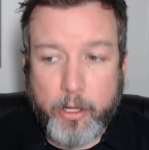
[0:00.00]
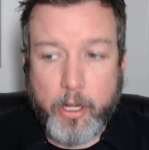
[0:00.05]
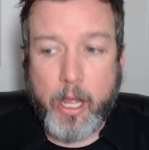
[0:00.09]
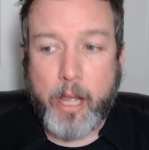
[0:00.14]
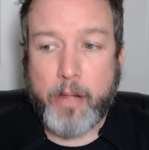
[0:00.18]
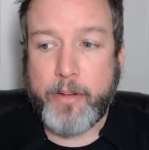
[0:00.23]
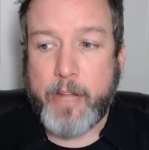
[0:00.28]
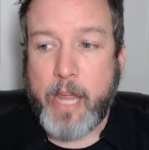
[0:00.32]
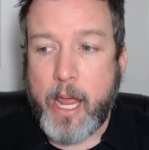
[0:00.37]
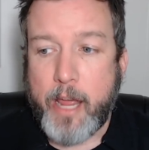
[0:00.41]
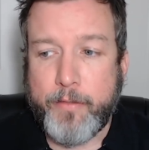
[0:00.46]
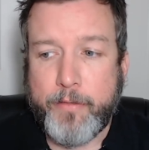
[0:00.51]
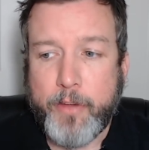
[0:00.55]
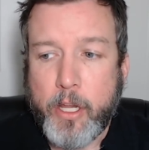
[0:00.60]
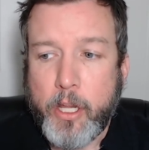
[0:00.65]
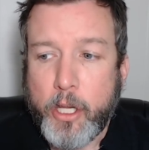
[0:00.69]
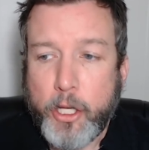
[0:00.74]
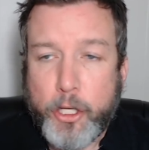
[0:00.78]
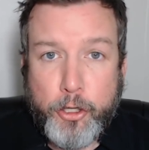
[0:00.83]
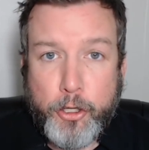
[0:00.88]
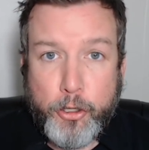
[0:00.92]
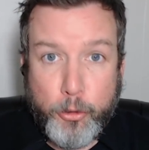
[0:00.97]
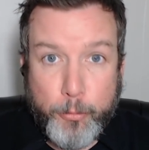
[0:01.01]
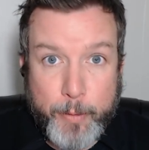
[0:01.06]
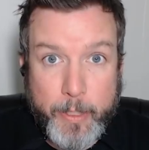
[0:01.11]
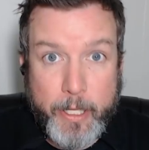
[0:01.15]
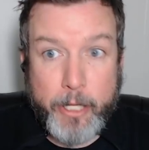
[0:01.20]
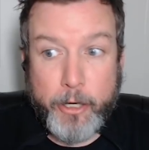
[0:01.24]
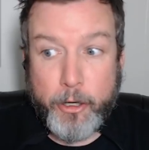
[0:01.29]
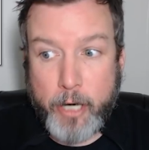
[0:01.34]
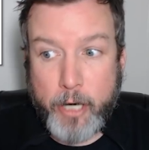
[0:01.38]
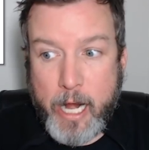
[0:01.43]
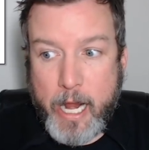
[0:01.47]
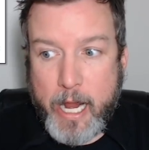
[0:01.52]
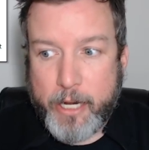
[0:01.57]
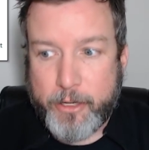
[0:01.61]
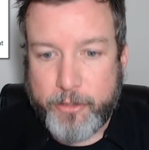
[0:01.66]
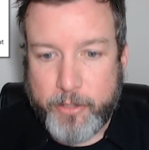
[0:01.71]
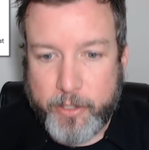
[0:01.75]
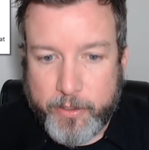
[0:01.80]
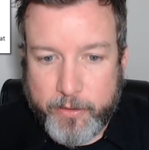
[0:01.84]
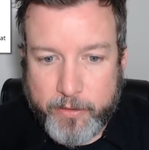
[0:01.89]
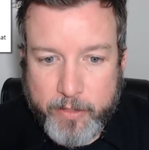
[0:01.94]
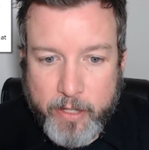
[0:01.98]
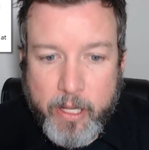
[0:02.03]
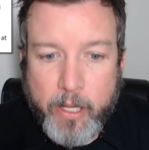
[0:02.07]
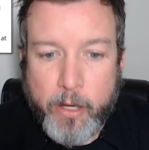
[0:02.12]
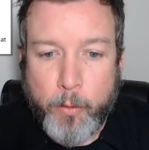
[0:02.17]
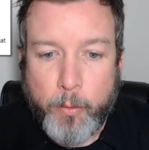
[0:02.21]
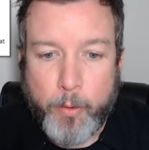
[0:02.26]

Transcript: allowed to have human interactions